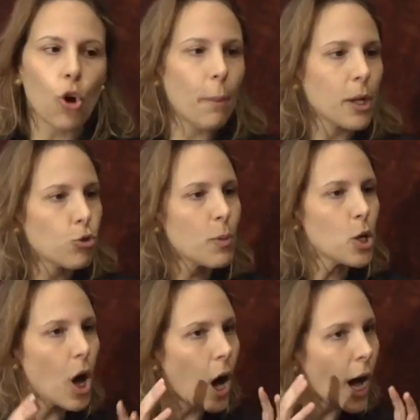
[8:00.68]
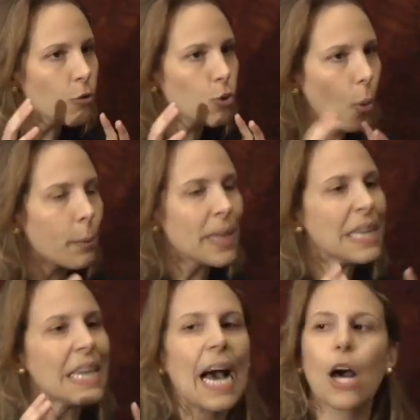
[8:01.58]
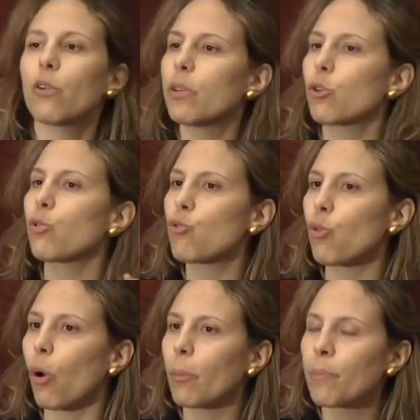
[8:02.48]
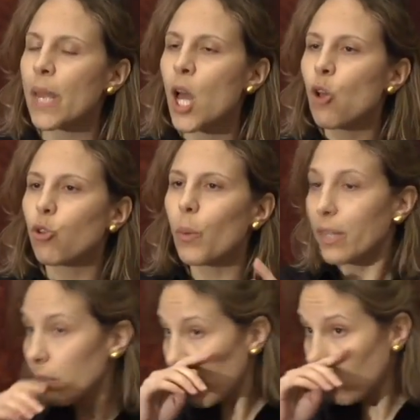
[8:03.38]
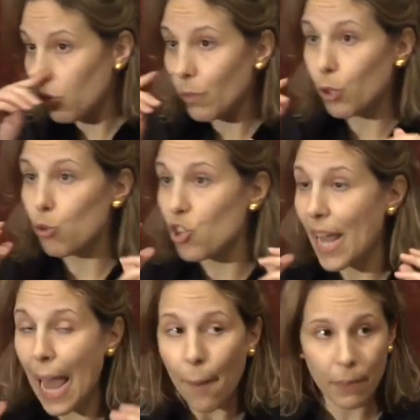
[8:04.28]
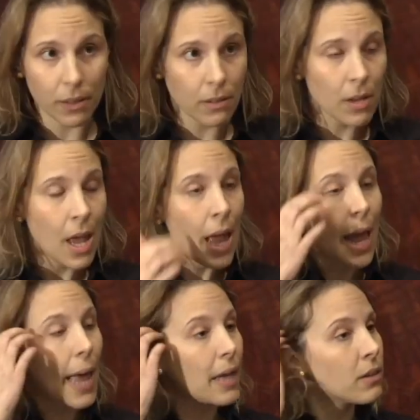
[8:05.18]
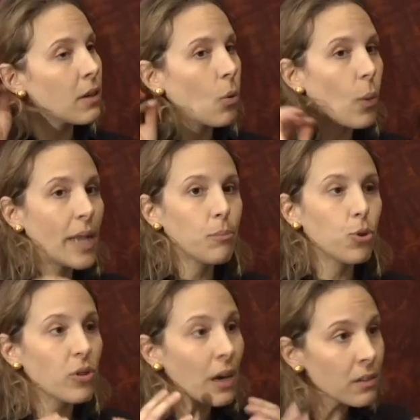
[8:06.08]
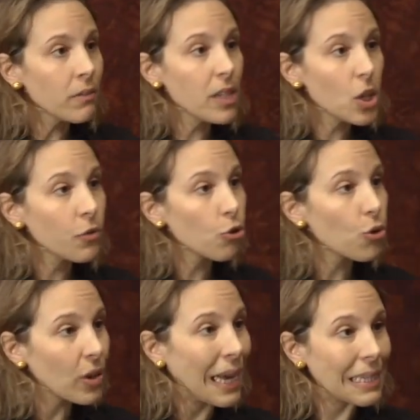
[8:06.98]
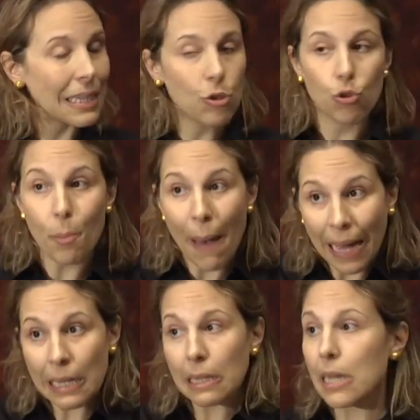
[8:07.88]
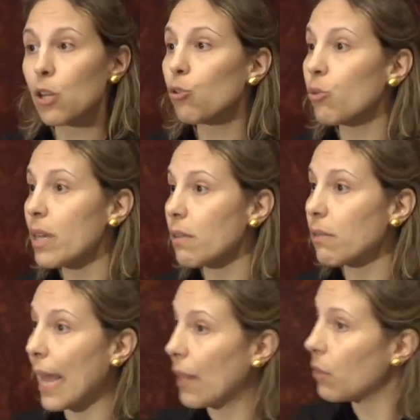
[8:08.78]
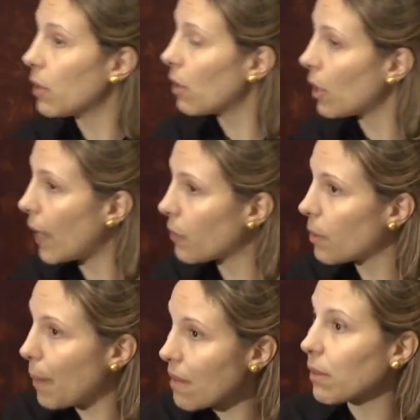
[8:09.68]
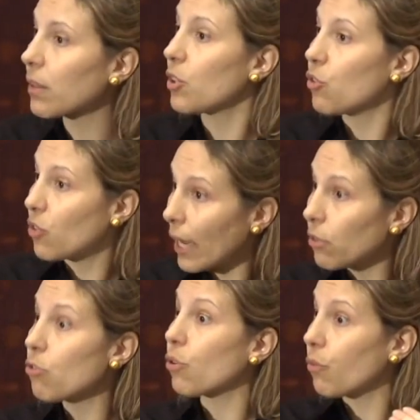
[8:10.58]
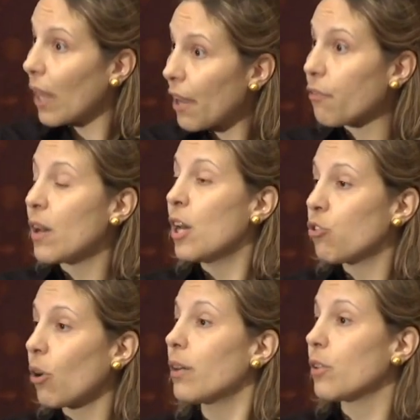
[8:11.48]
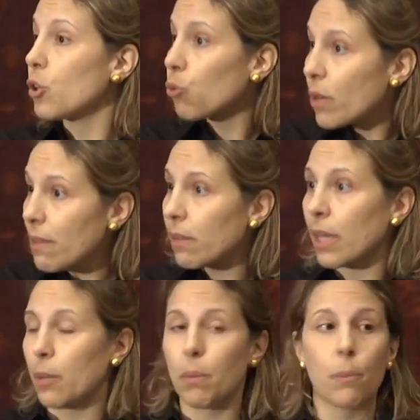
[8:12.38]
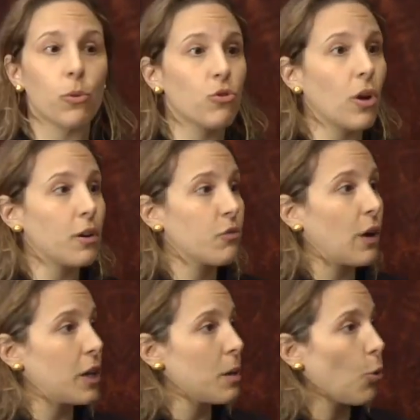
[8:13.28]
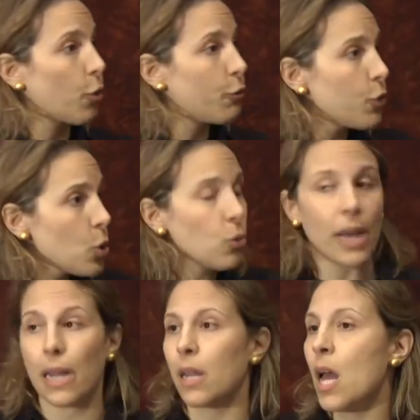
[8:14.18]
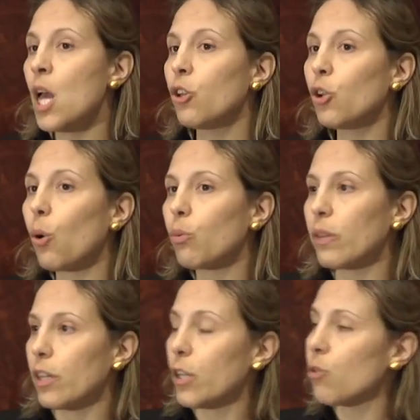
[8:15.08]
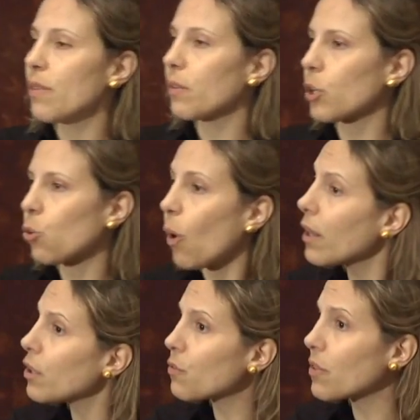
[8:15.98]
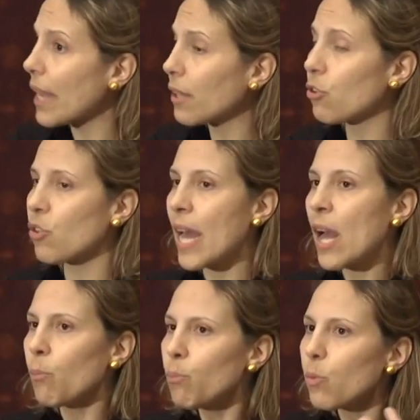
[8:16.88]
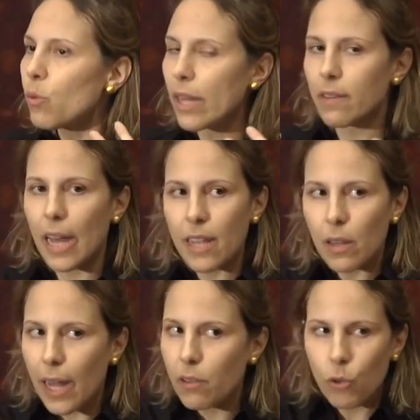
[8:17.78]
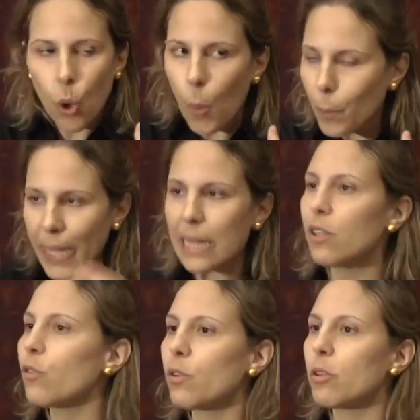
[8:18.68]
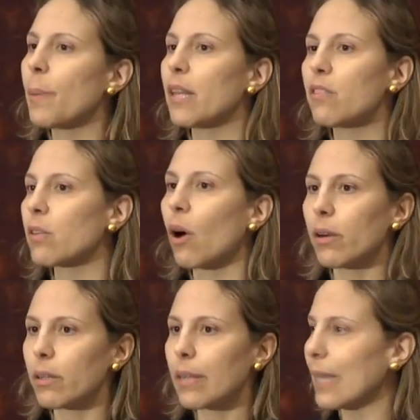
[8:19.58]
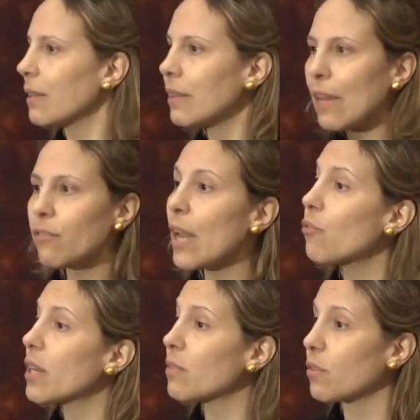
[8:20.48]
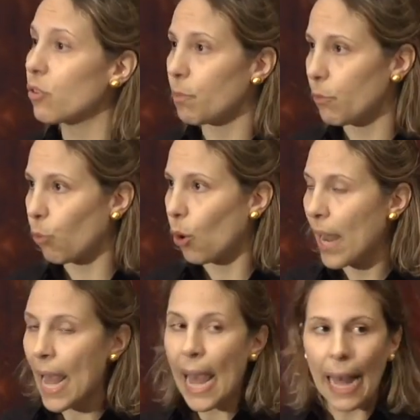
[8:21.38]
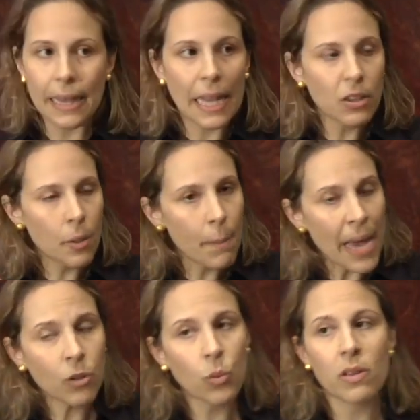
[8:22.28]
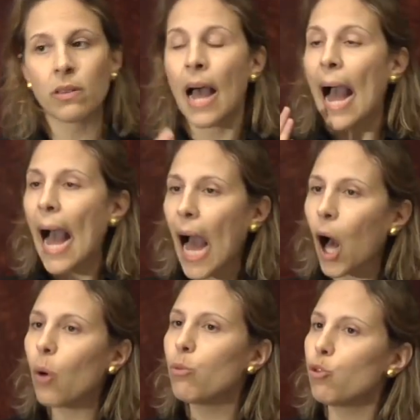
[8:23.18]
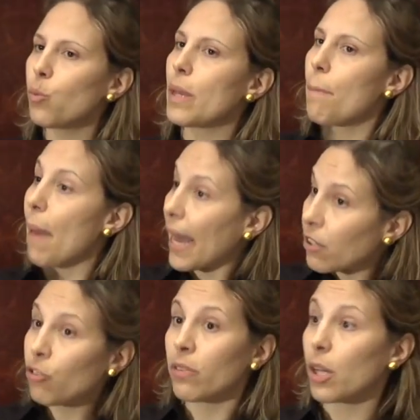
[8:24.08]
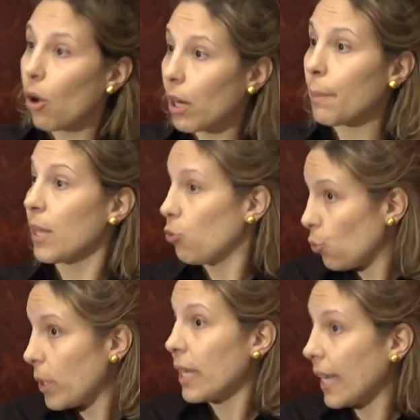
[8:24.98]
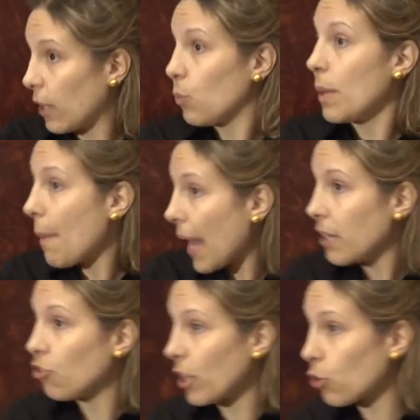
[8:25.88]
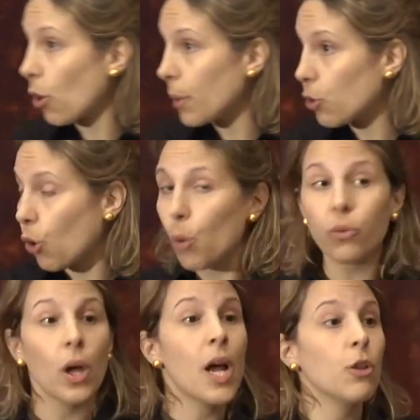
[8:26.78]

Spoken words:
topic to be completely out of their control. So when Industrial Revolution happened, and when productivity of the society dramatically increased, and basically the standards of life started increasing, and people started finding more food, and you know, increasing their quality of standards, a completely different debate started that never existed before. And that debate was, how do we manage this economy, and can we manage economic growth?